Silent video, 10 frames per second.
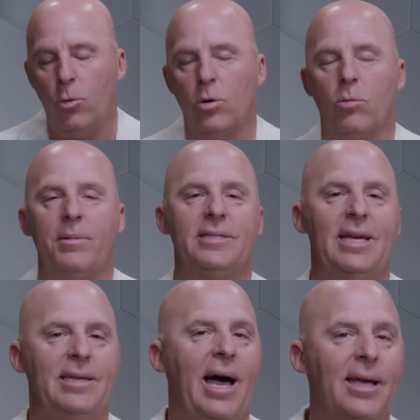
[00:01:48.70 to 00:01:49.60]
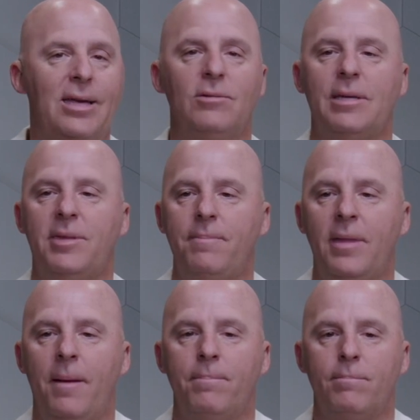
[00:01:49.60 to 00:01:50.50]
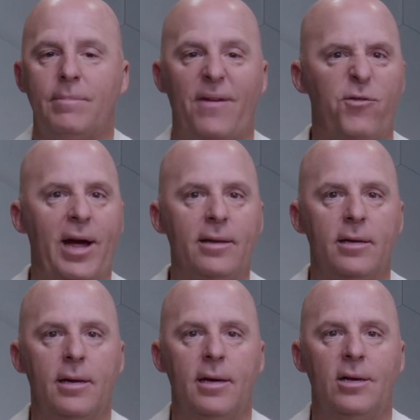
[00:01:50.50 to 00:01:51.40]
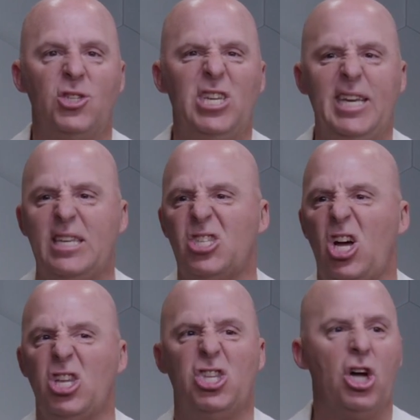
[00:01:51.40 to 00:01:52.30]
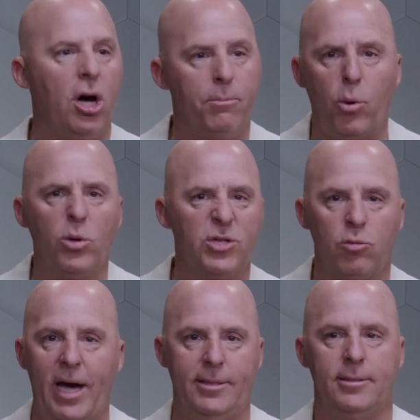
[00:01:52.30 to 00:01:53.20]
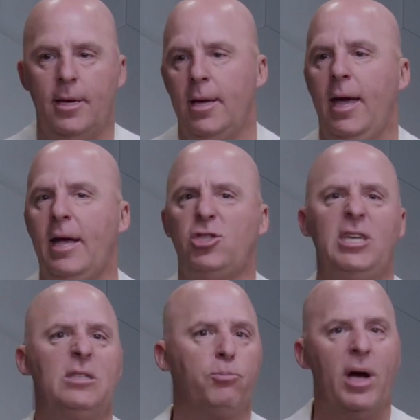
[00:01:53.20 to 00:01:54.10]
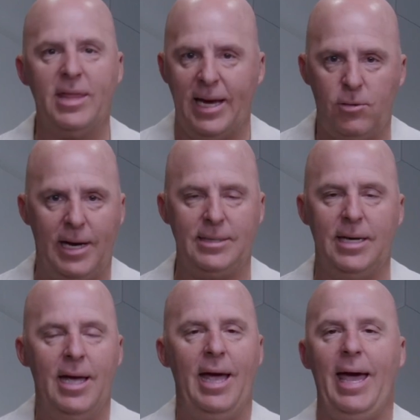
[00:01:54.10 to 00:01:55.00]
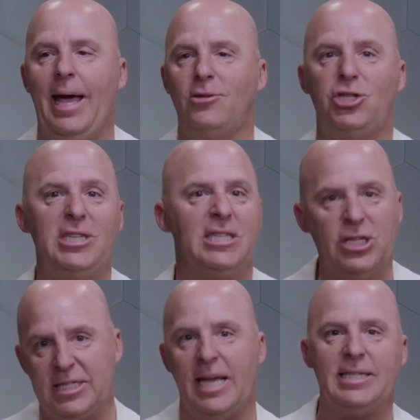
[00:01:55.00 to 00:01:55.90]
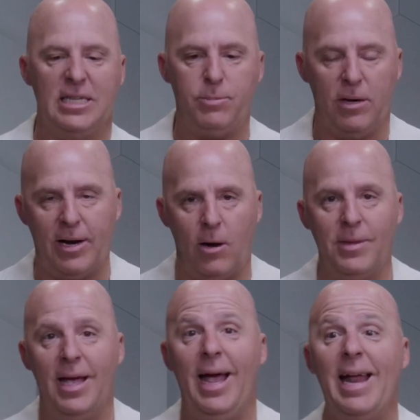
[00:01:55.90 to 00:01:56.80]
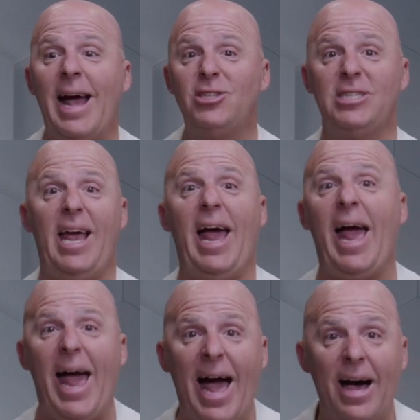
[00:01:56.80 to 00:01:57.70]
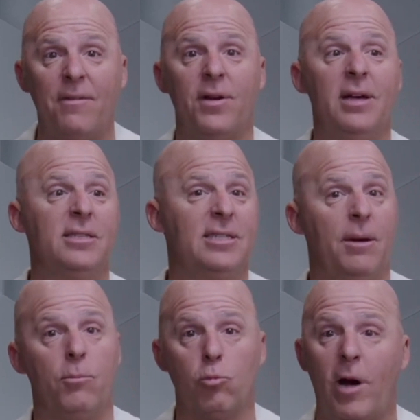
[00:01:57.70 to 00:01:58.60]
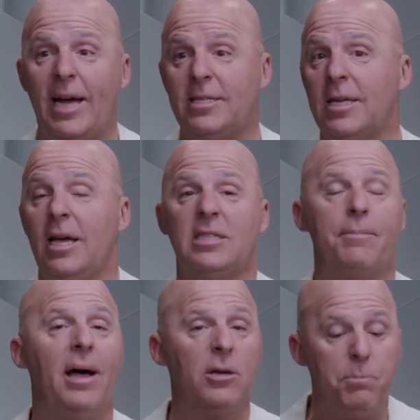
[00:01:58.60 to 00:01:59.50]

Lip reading: where women say, Doc, you know something? My friend, she eats a ton bowls of rice. And she eats bread like crazy, and she still stays this big around. And I just have some rice, some